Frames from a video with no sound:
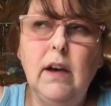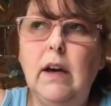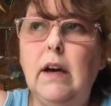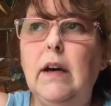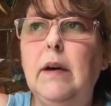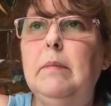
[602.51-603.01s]

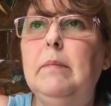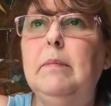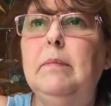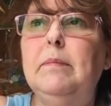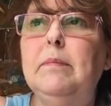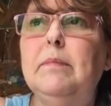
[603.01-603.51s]

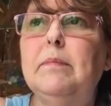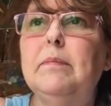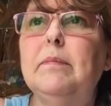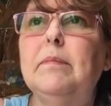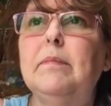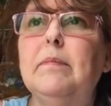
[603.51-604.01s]
Um,
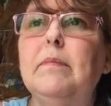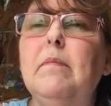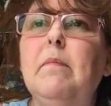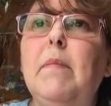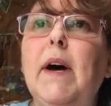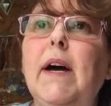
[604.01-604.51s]

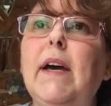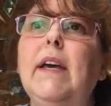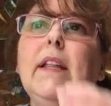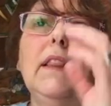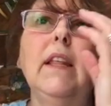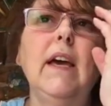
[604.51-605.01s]

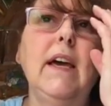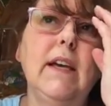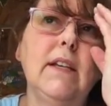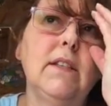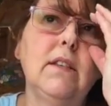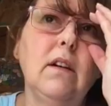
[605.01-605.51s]
my
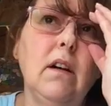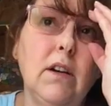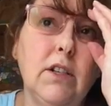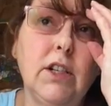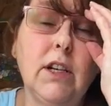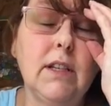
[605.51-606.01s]
legs
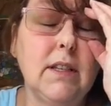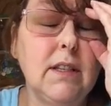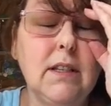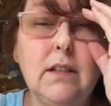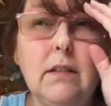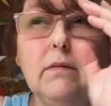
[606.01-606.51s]
are
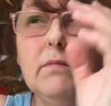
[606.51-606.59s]
just,